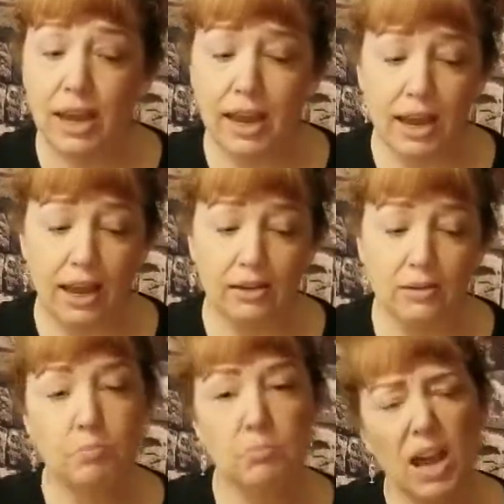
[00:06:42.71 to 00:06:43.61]

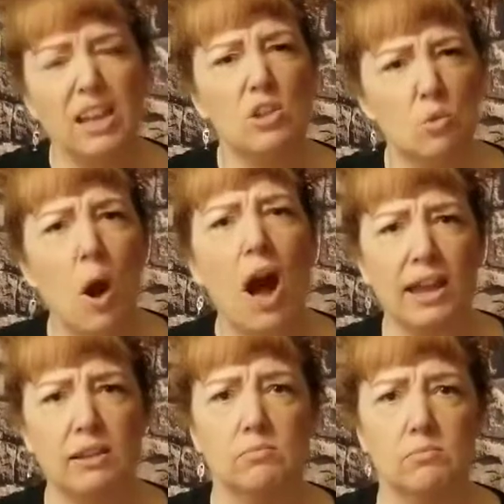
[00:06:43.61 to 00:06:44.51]
and kind of the
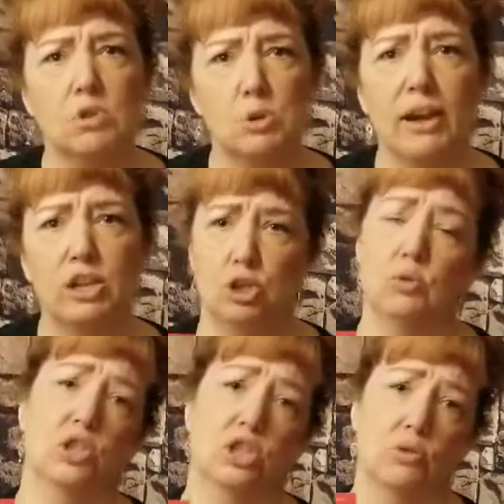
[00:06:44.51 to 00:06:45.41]
why you might
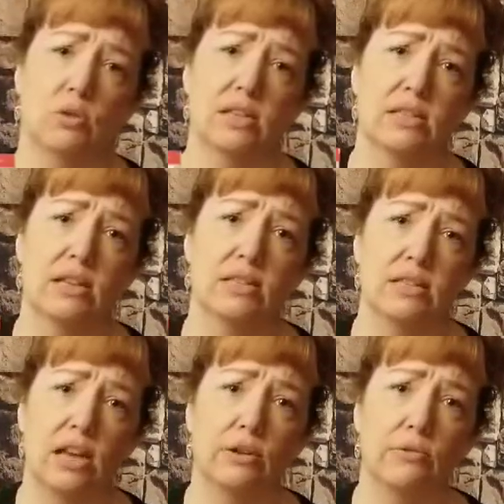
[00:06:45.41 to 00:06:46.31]
choose to do this
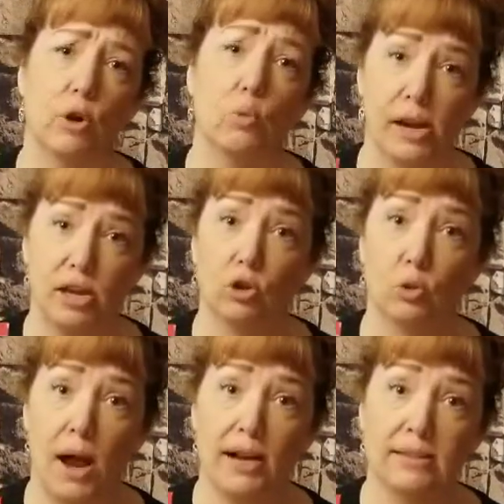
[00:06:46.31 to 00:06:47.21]
instead of a regular
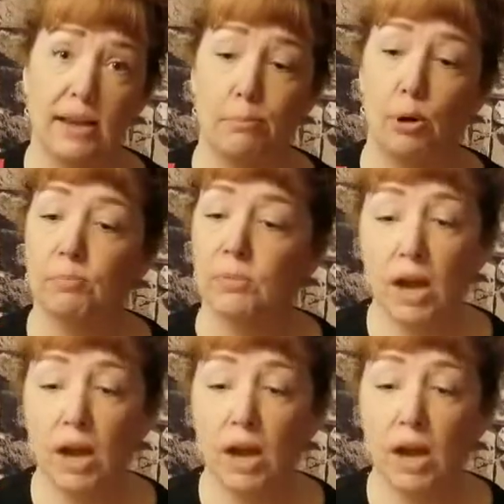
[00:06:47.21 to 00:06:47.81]
wax sample.